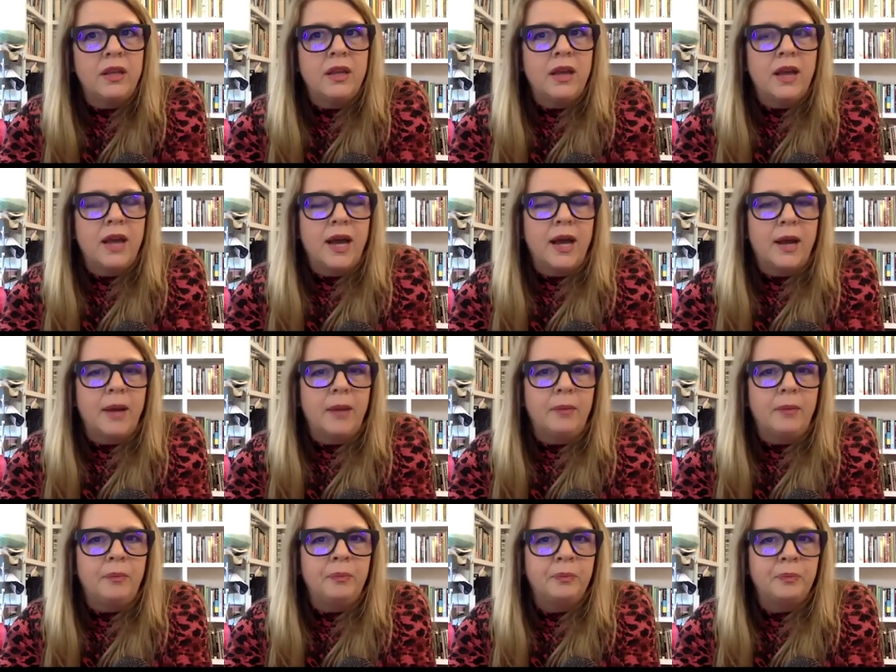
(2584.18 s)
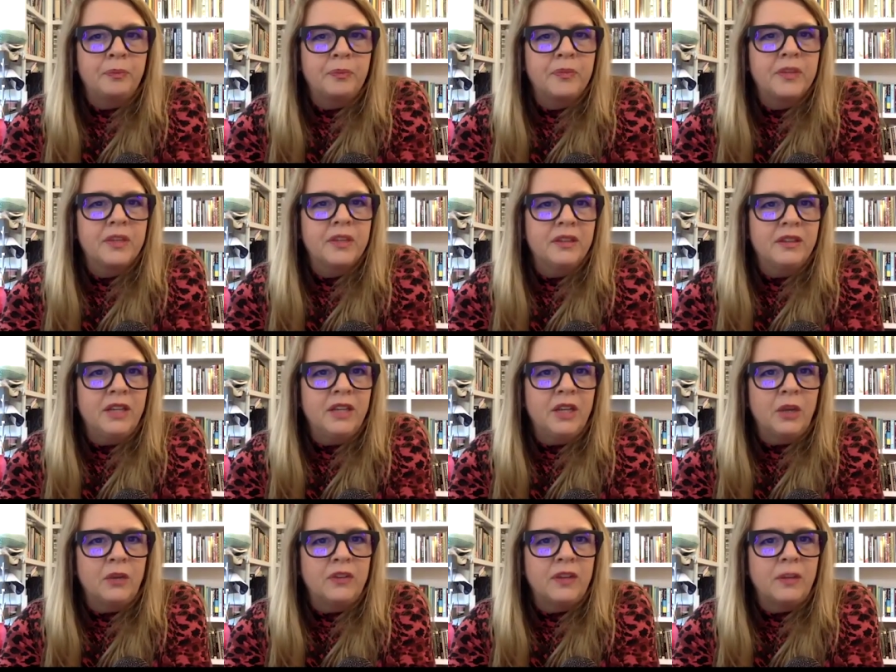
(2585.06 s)
um, you
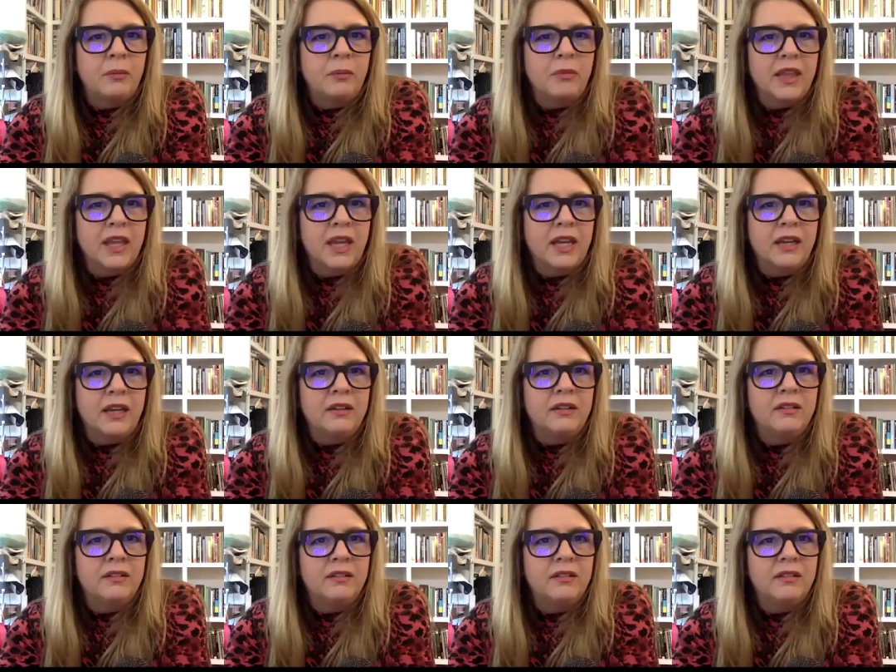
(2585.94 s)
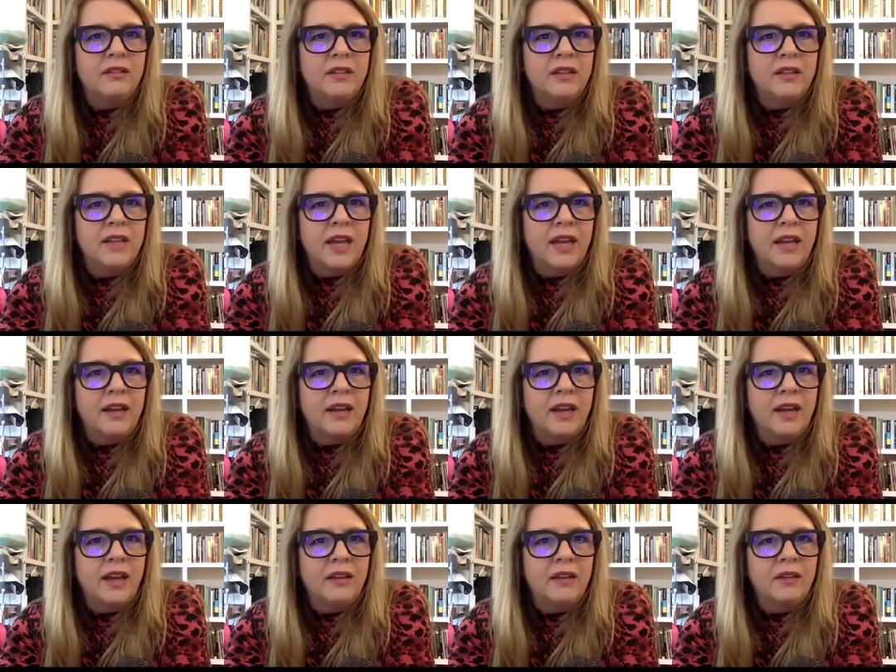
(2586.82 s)
know, something that that
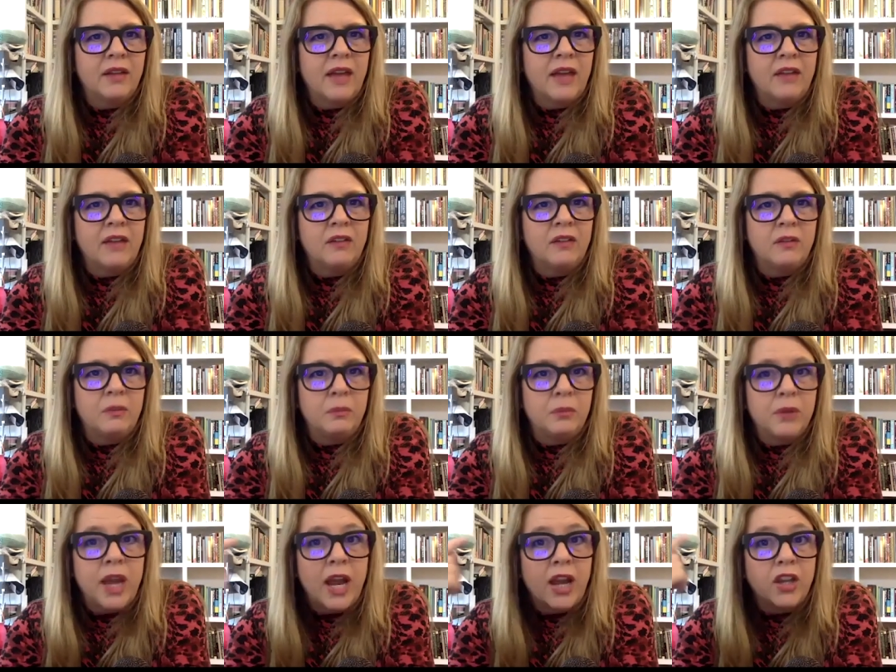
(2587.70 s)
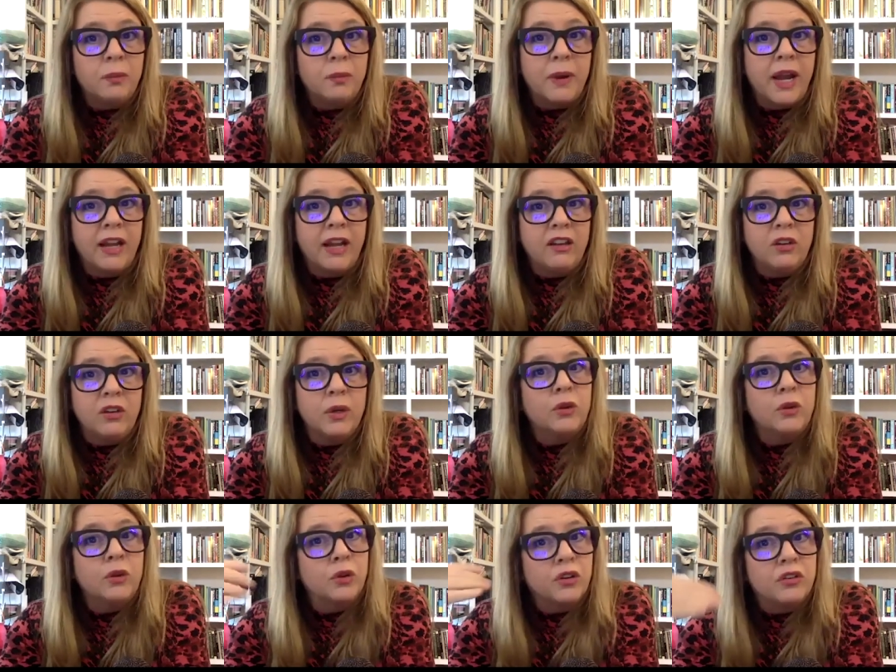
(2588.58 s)
uh, has preoccupied you
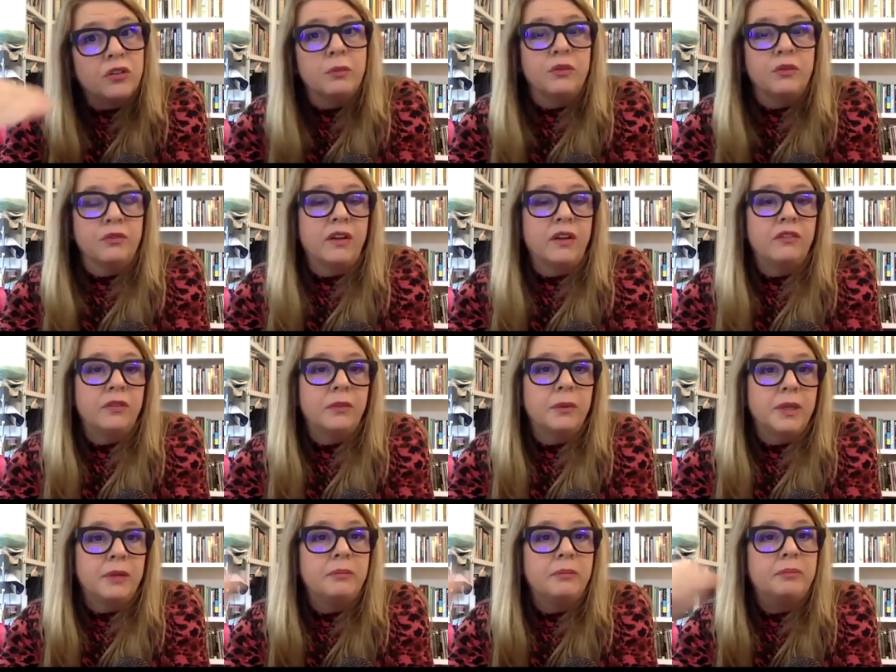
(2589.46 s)
in order to move on from it.